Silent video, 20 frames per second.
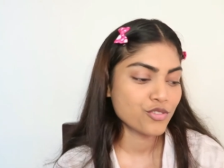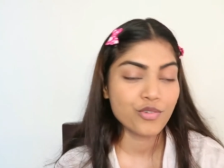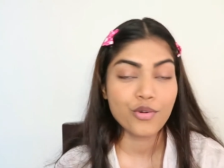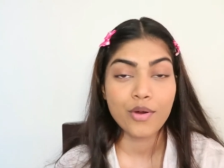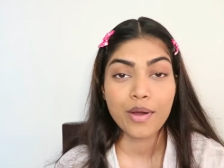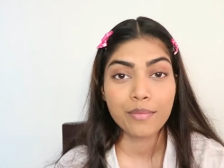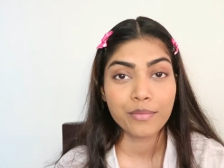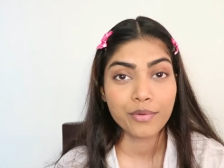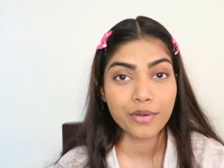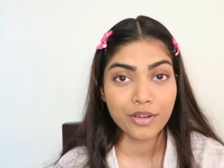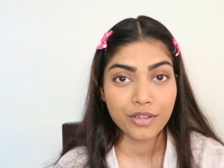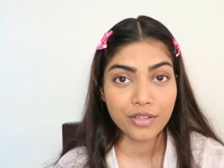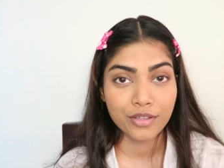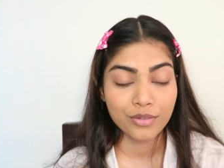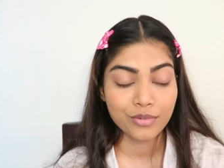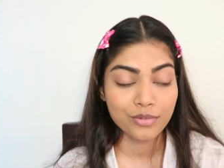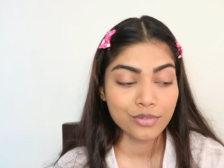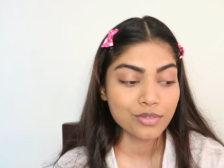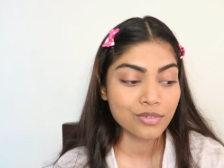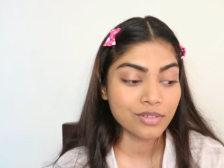So I'm going
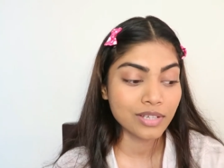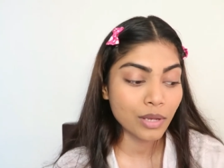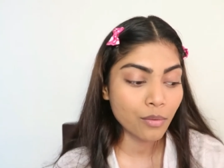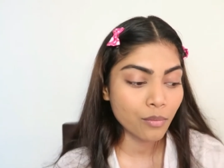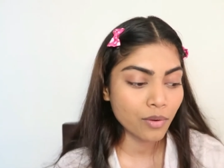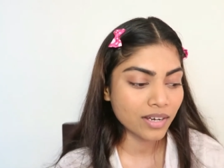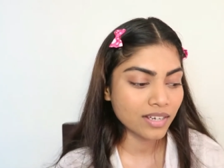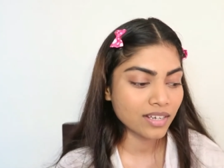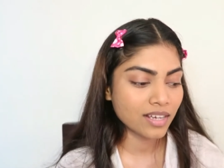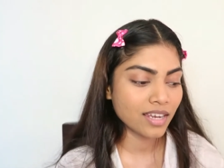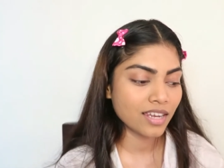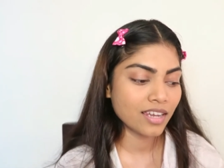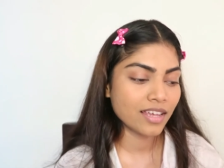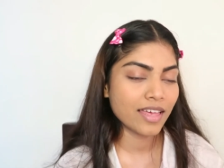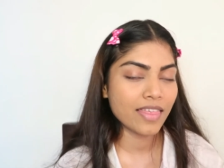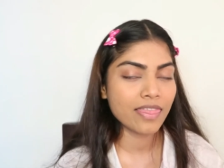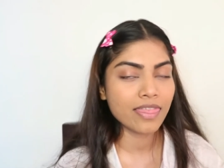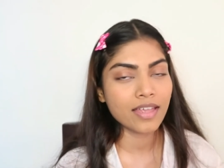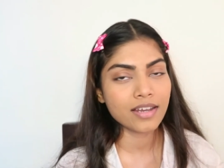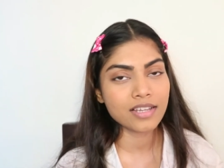to use only one color,
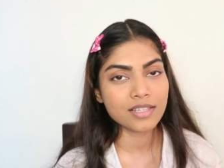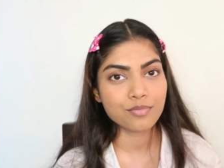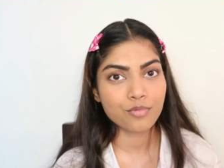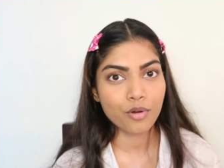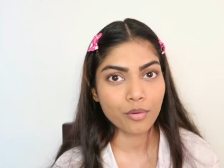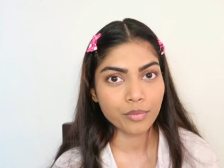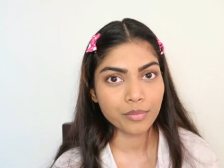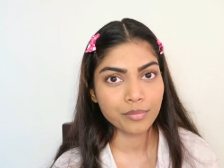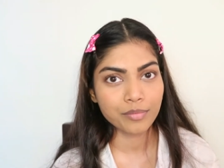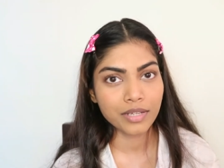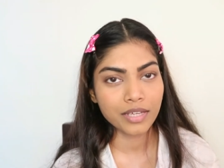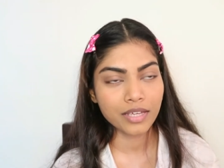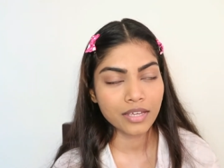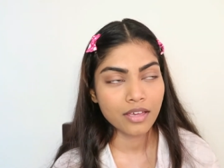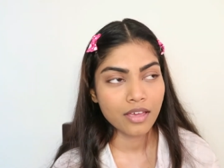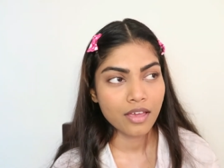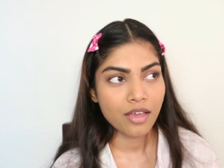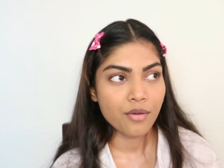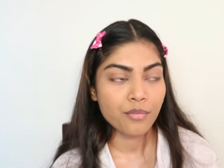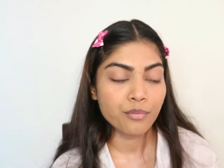and that is
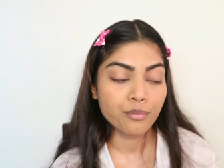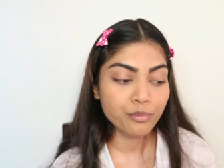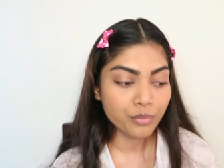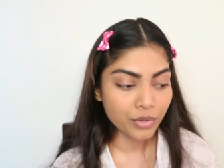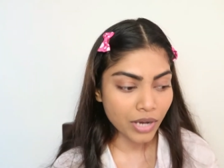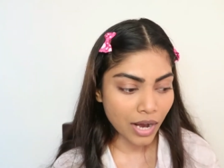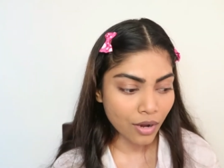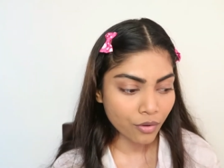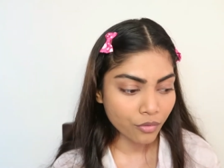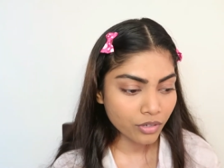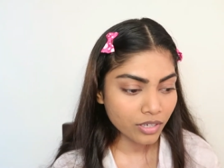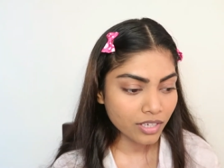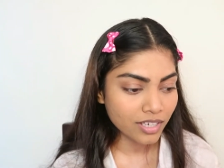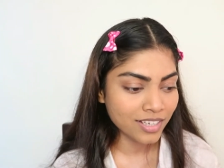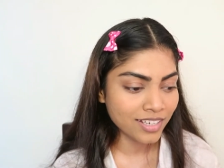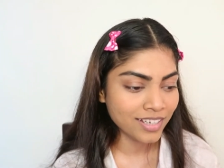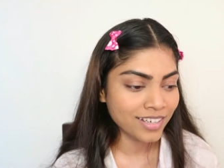probably brown.